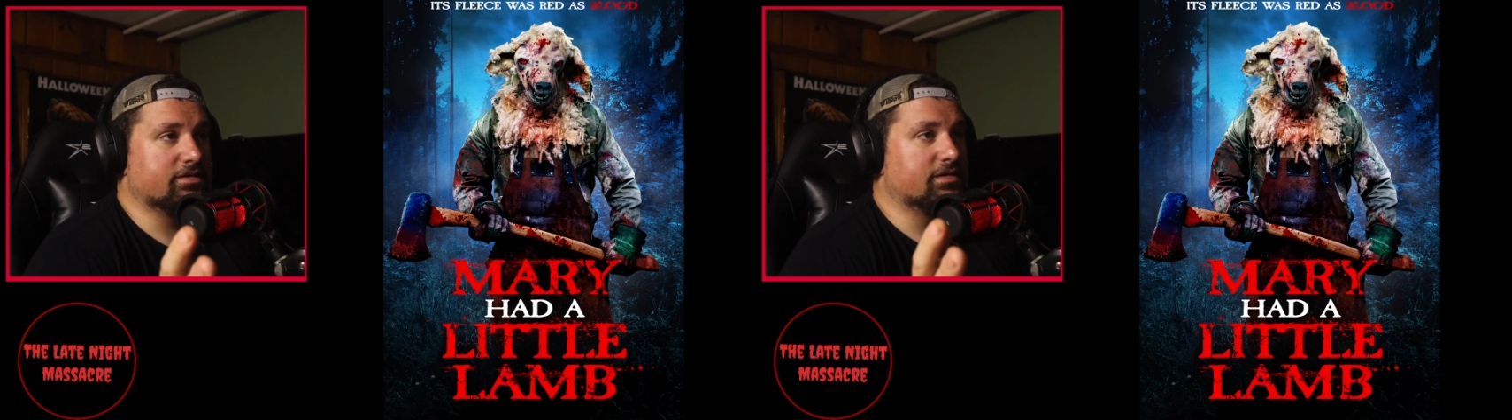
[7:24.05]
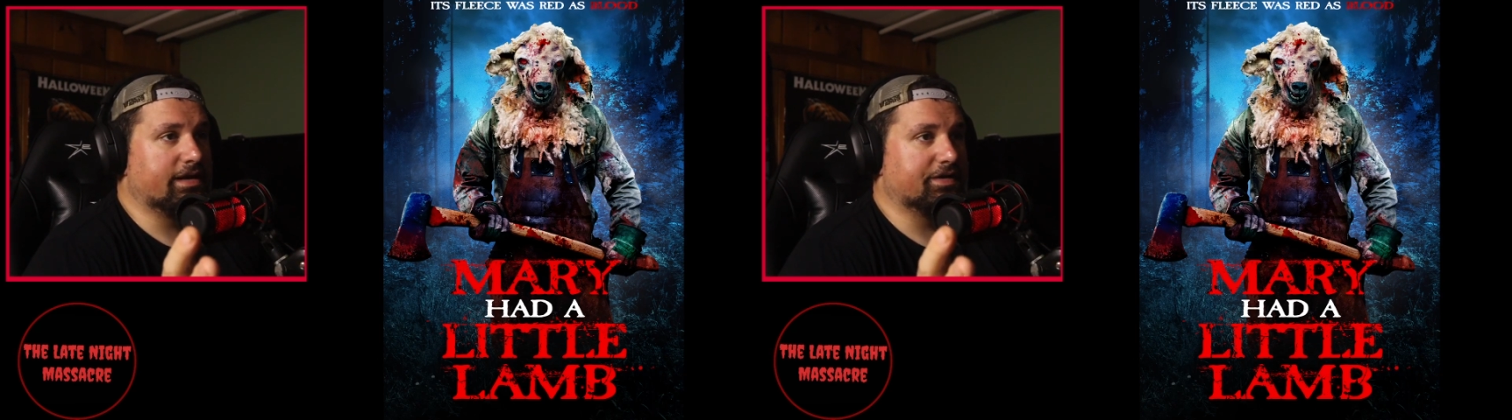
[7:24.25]

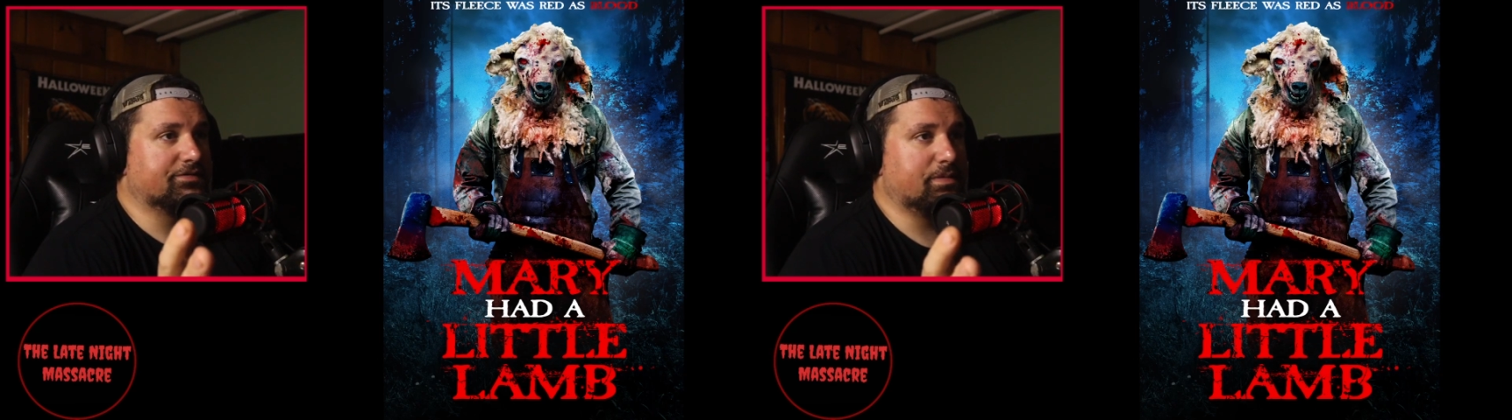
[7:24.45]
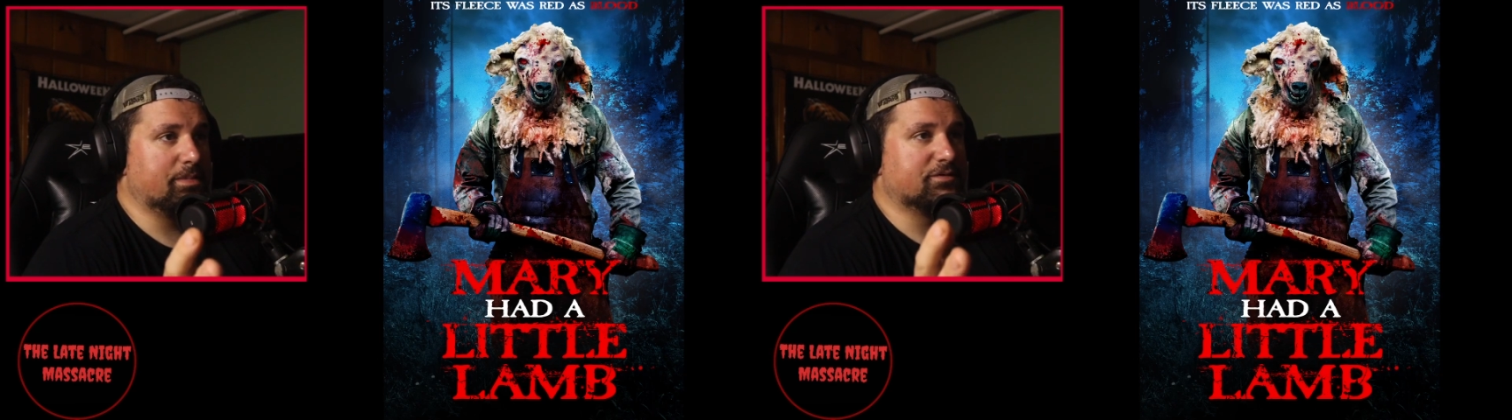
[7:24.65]
I guess
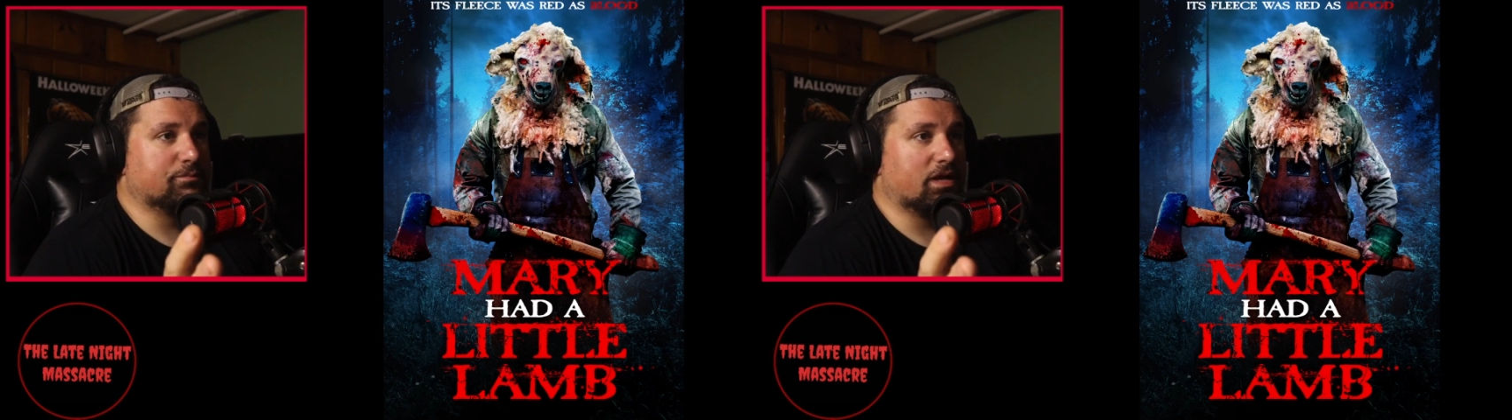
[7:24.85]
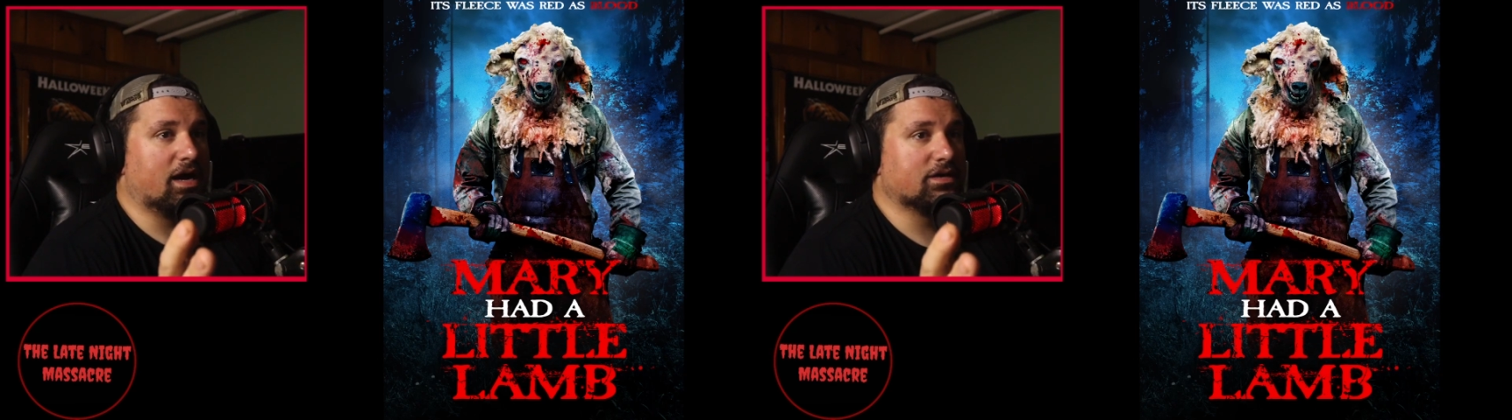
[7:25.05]
maybe it's
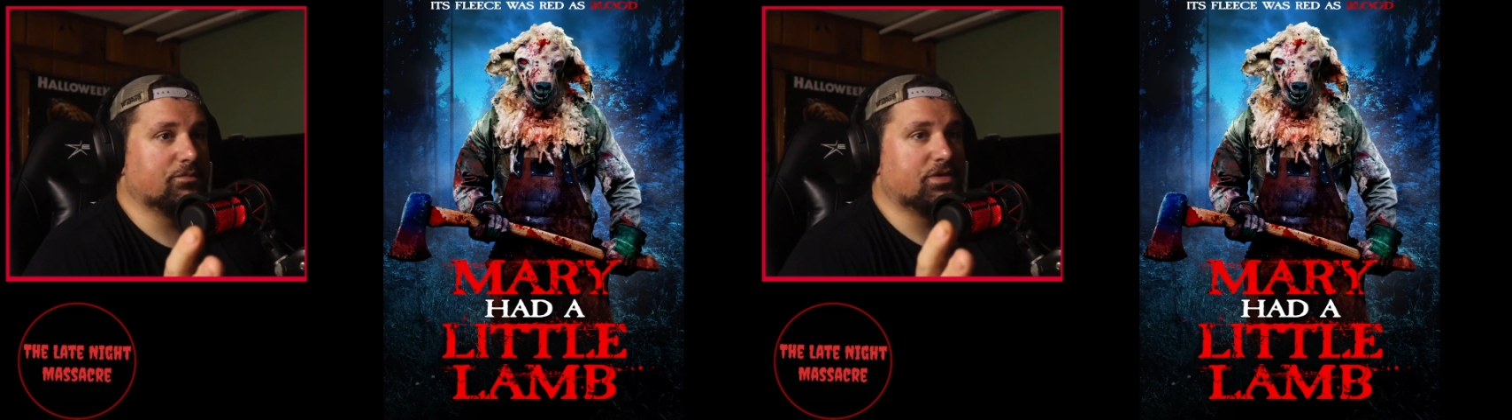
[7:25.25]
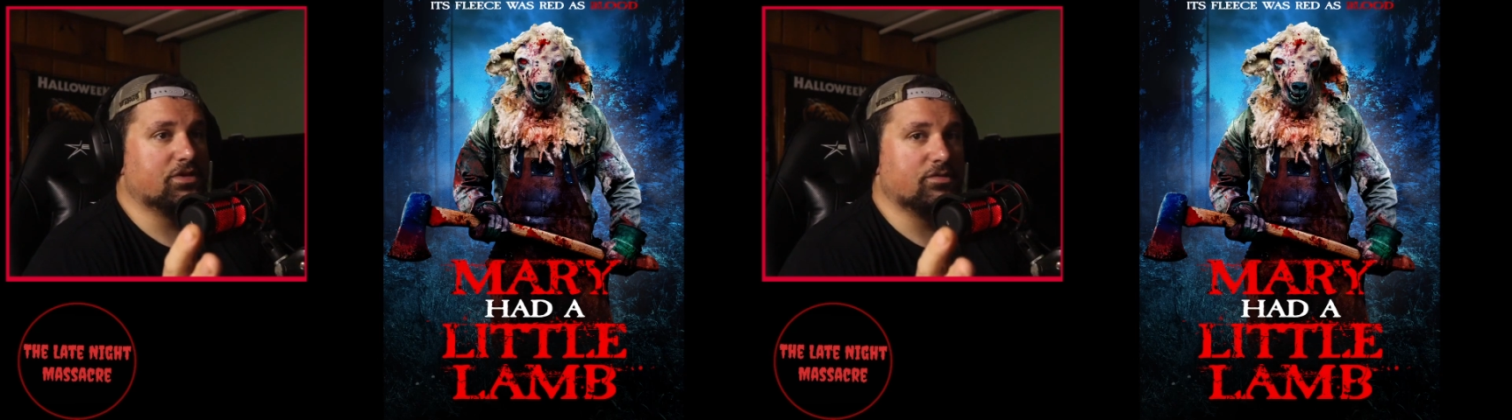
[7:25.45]
blocked
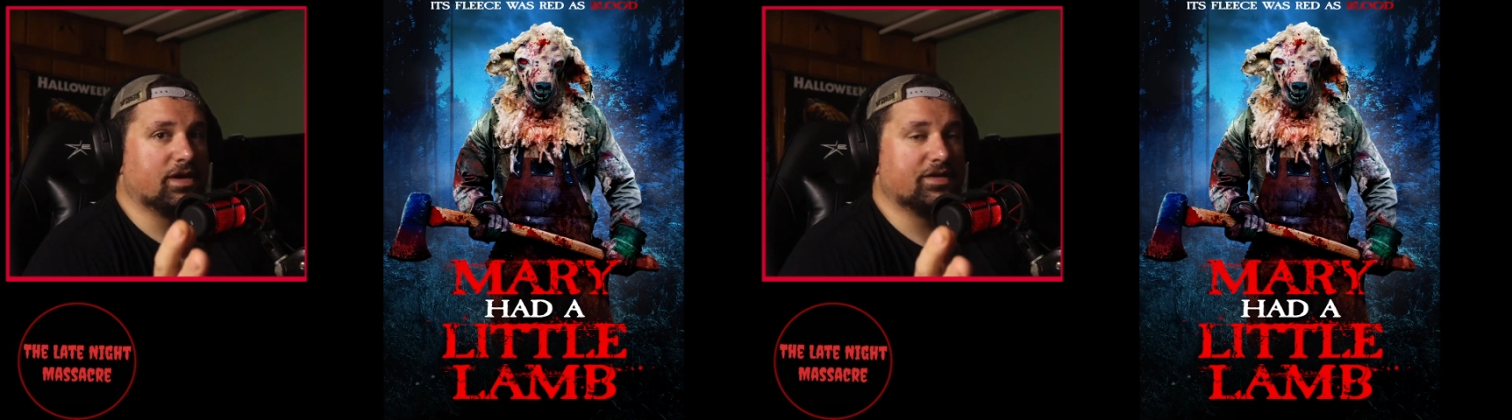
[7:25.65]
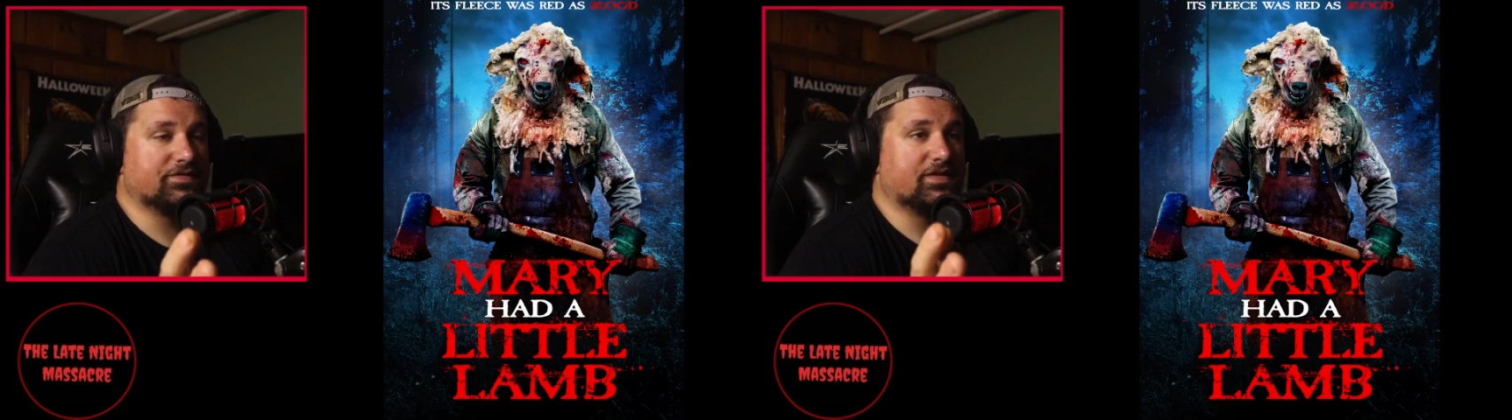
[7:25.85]
within the
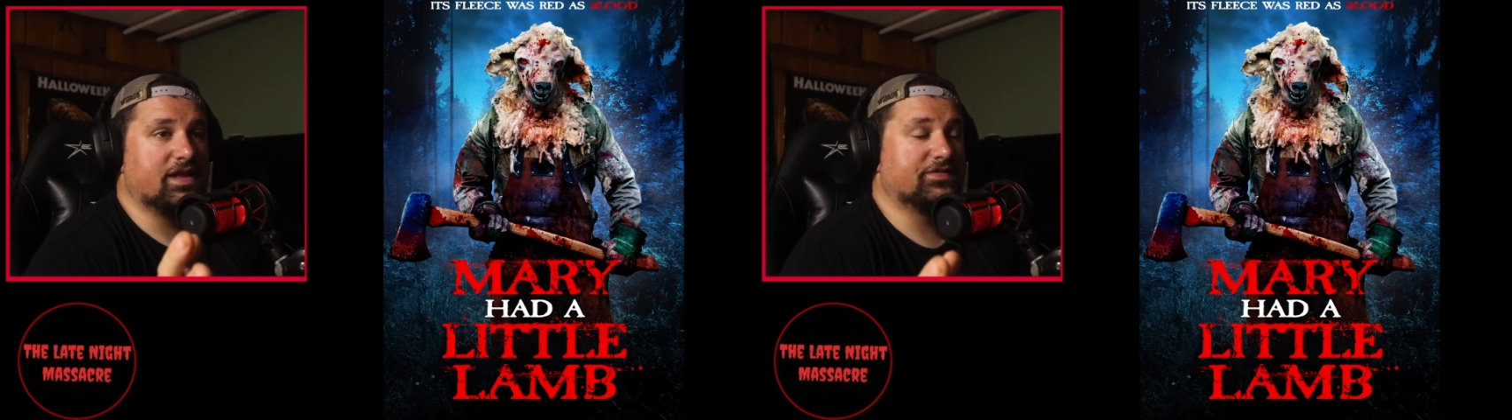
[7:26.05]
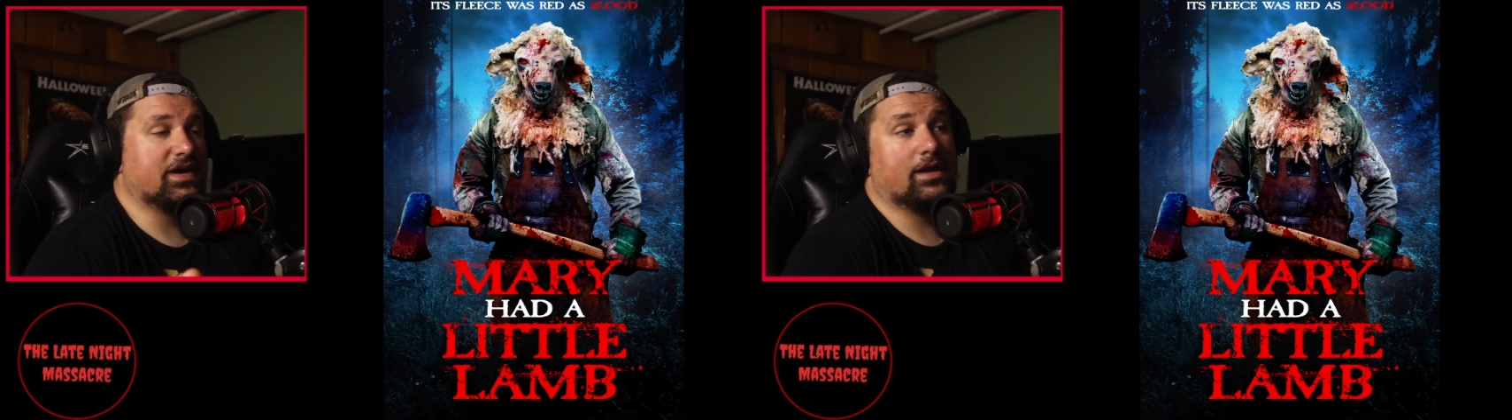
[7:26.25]
United
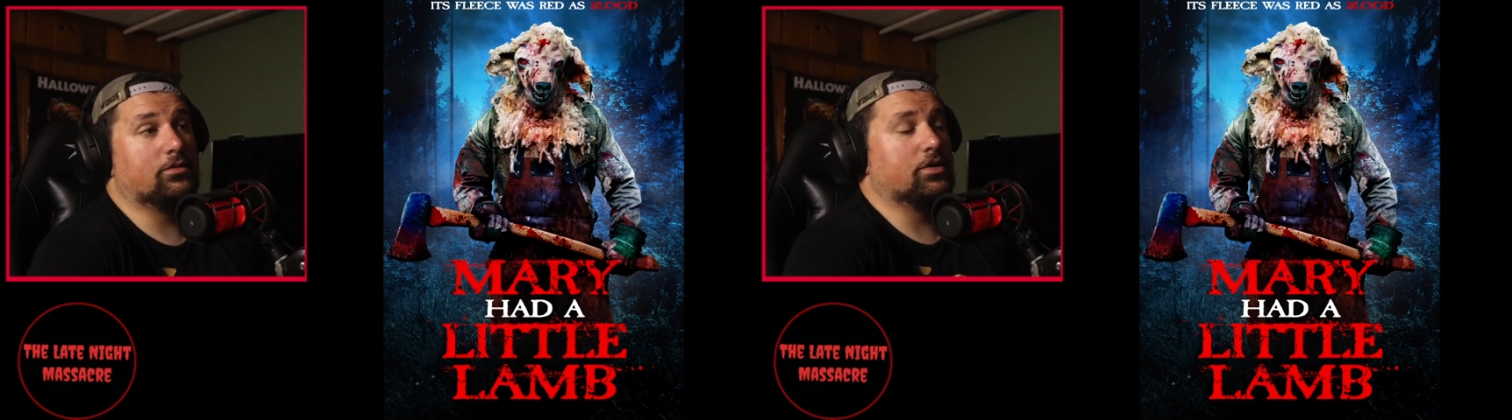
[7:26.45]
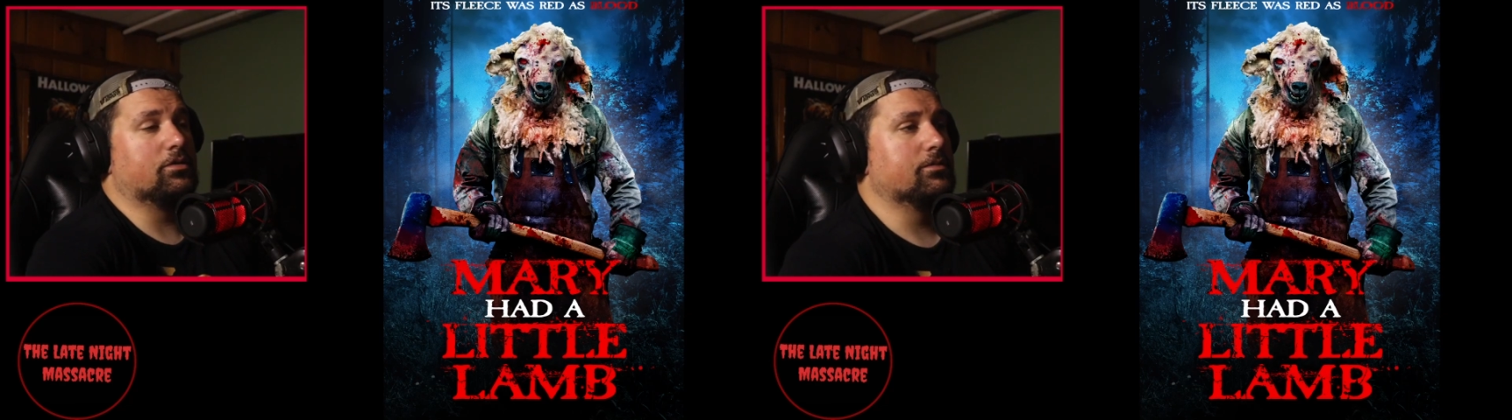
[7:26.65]
States. I don't know.